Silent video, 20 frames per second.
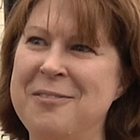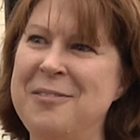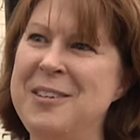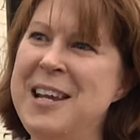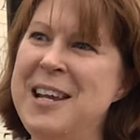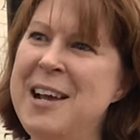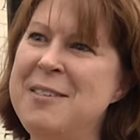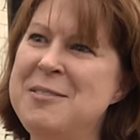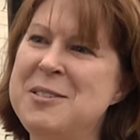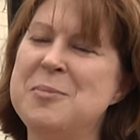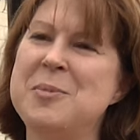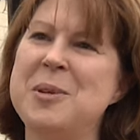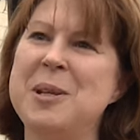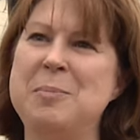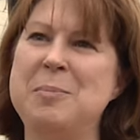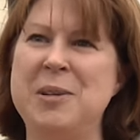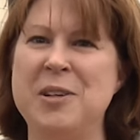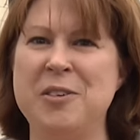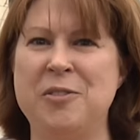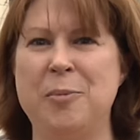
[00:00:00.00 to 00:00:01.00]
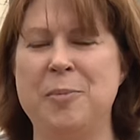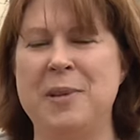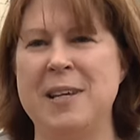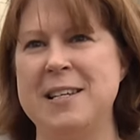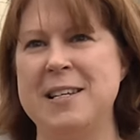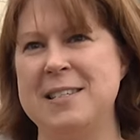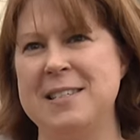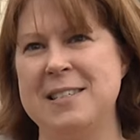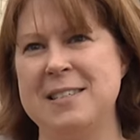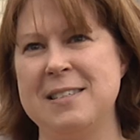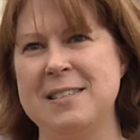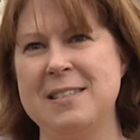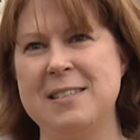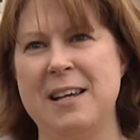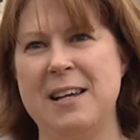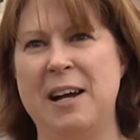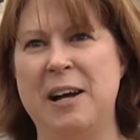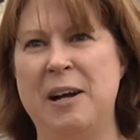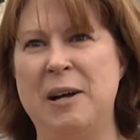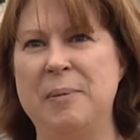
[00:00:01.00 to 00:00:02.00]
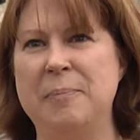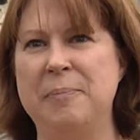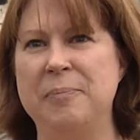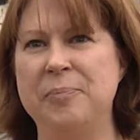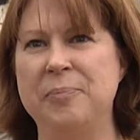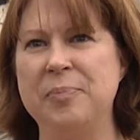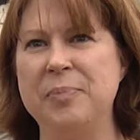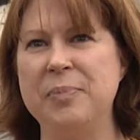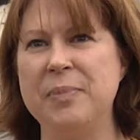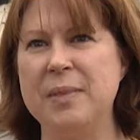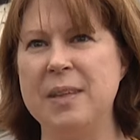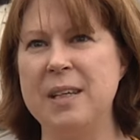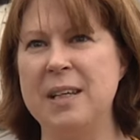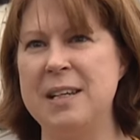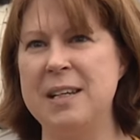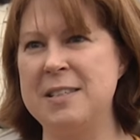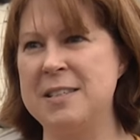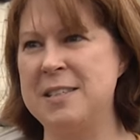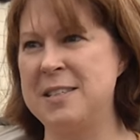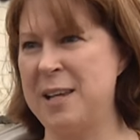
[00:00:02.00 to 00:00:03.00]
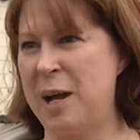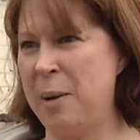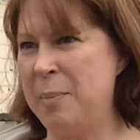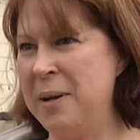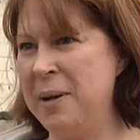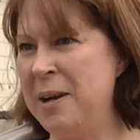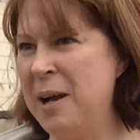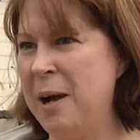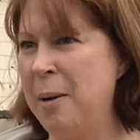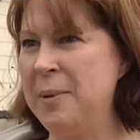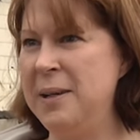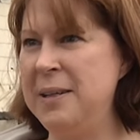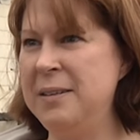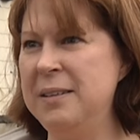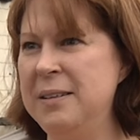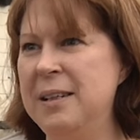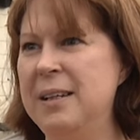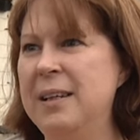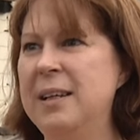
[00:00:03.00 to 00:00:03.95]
We have some really beautiful places. Um, it's up and coming.